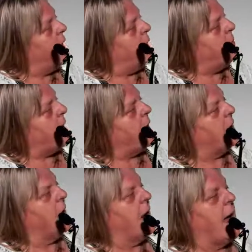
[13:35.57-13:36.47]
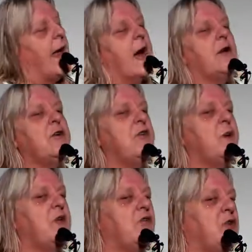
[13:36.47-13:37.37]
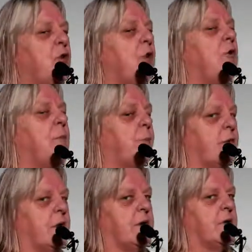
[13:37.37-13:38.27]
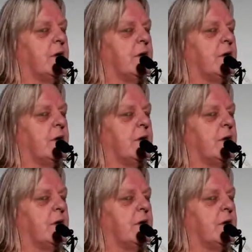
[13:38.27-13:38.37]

about how you interpret,